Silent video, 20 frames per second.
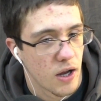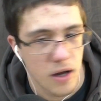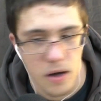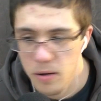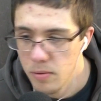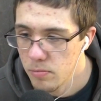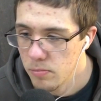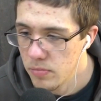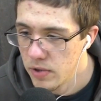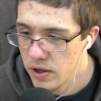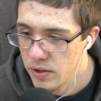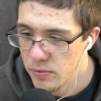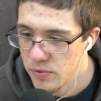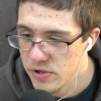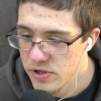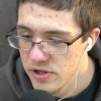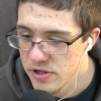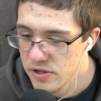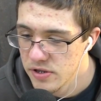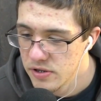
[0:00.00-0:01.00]
But
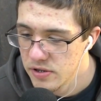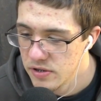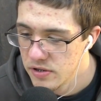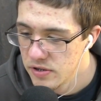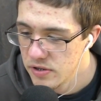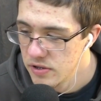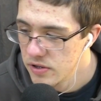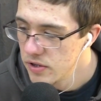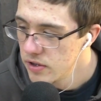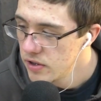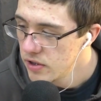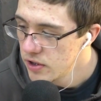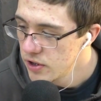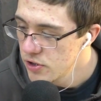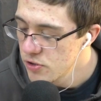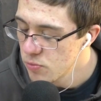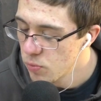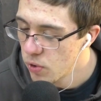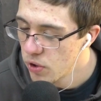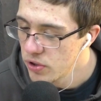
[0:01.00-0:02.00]
anyways,
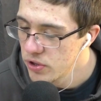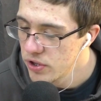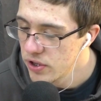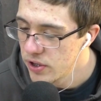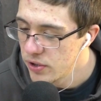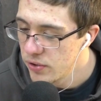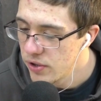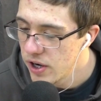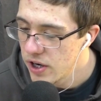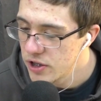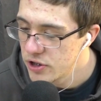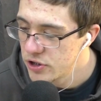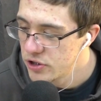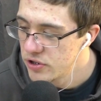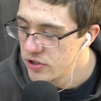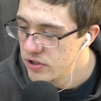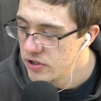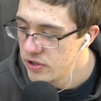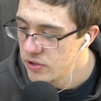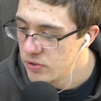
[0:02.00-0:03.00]
here's one thing you guys
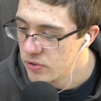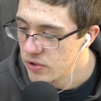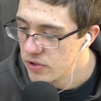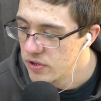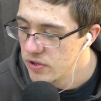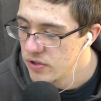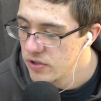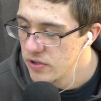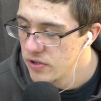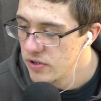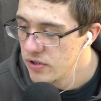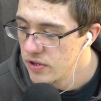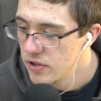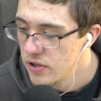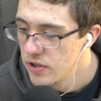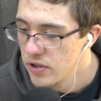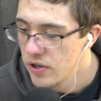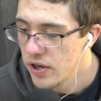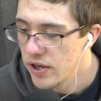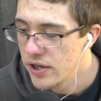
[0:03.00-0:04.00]
should do.
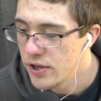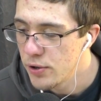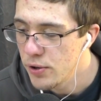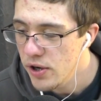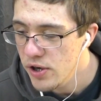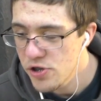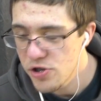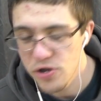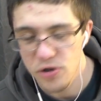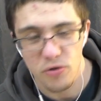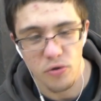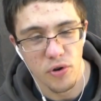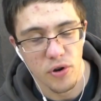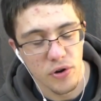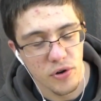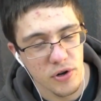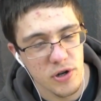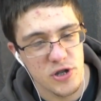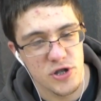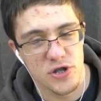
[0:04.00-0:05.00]
Like, you guys should
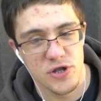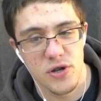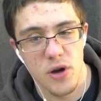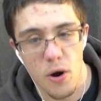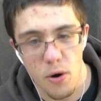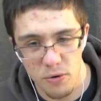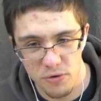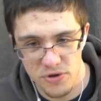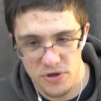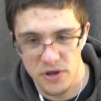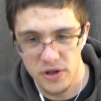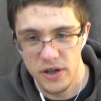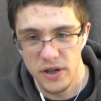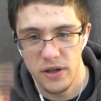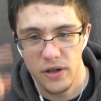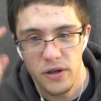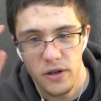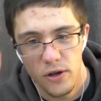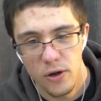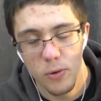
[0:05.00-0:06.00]
literally just alternate.
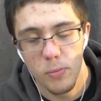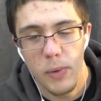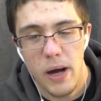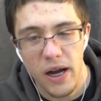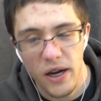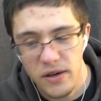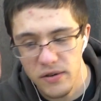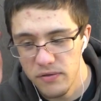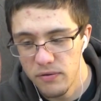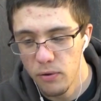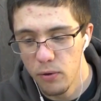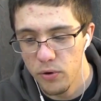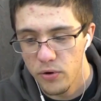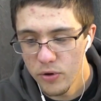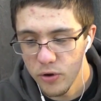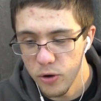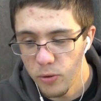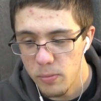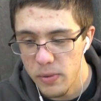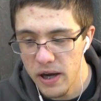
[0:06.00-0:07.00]
Go back and forth,
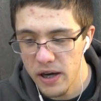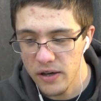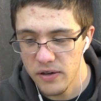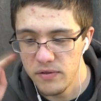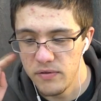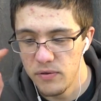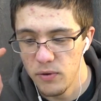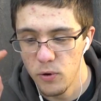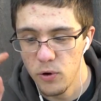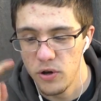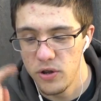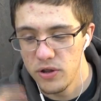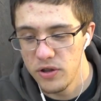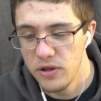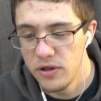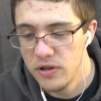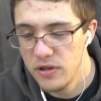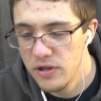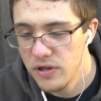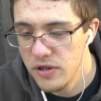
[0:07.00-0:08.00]
go back and forth.
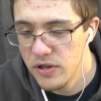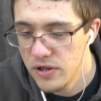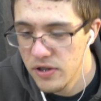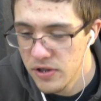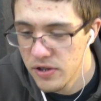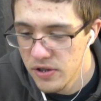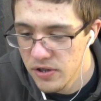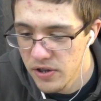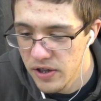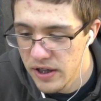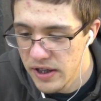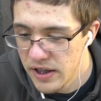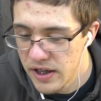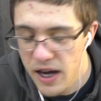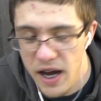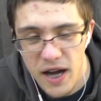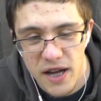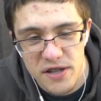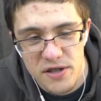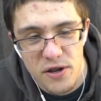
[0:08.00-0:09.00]
Like,
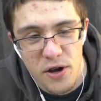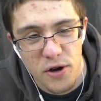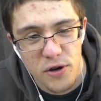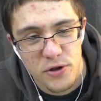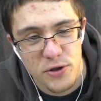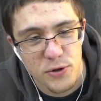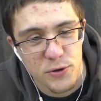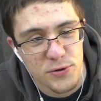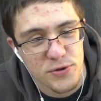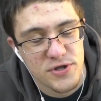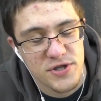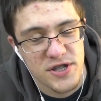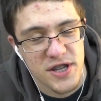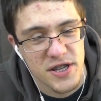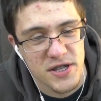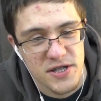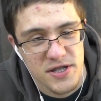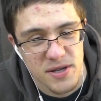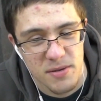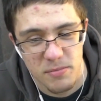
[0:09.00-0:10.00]
Hot Dog Dude
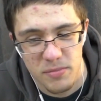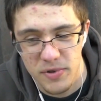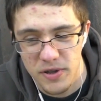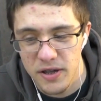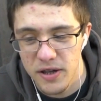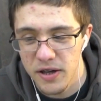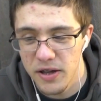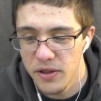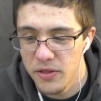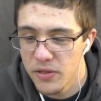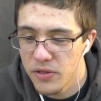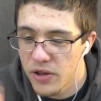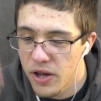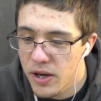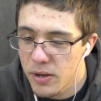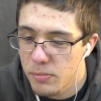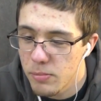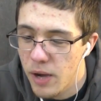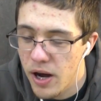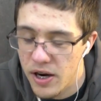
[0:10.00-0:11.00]
says something,
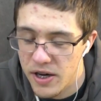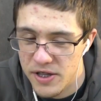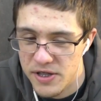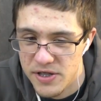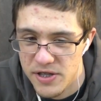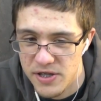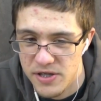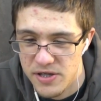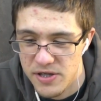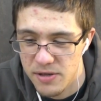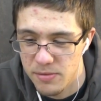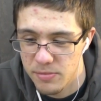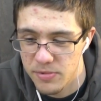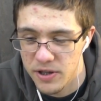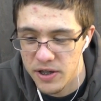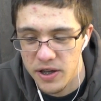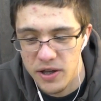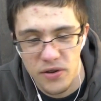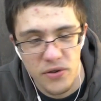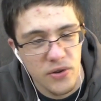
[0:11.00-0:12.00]
then Bonnie says
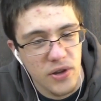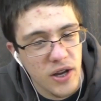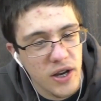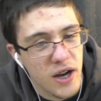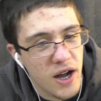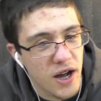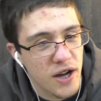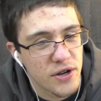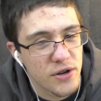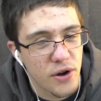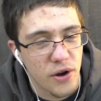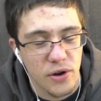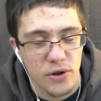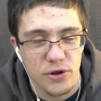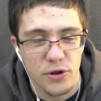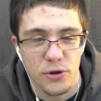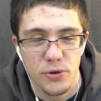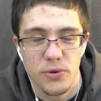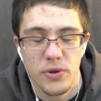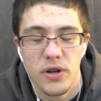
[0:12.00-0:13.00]
something, then Hot Dog Dude.